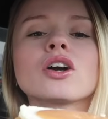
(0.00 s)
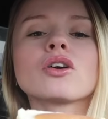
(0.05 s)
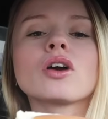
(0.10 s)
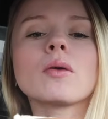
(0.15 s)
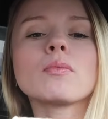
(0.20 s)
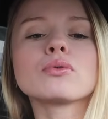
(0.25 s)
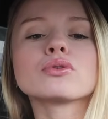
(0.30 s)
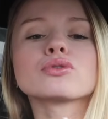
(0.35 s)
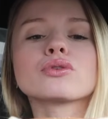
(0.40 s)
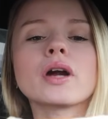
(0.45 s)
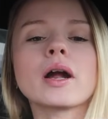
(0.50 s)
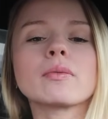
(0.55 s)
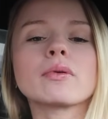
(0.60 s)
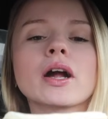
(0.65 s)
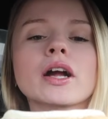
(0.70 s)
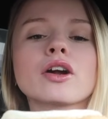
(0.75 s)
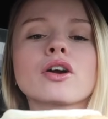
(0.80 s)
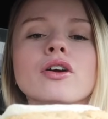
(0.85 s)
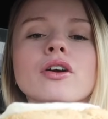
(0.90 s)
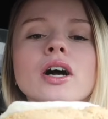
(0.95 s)
Crumbl's graham
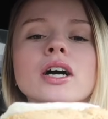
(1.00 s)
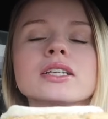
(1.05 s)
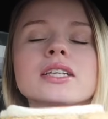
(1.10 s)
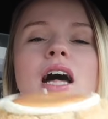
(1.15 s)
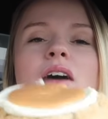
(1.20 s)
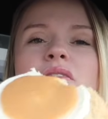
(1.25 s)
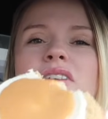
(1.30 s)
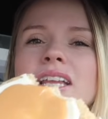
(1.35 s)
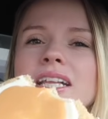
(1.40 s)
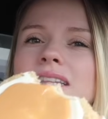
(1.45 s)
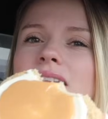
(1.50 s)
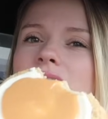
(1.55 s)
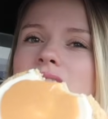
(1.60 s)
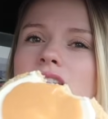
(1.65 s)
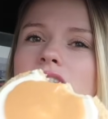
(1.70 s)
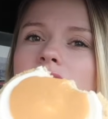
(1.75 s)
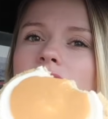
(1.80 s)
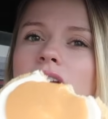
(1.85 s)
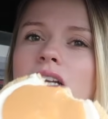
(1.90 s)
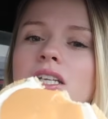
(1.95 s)
cracker crust. I feel like this
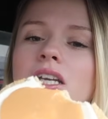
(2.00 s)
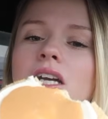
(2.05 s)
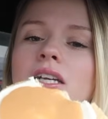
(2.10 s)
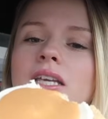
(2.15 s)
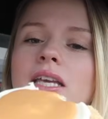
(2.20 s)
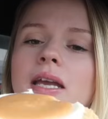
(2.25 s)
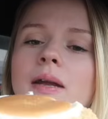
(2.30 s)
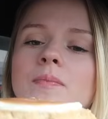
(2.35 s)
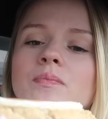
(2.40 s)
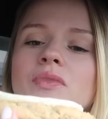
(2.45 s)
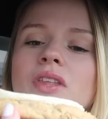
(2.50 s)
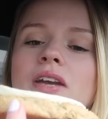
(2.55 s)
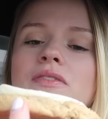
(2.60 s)
is a good cookie.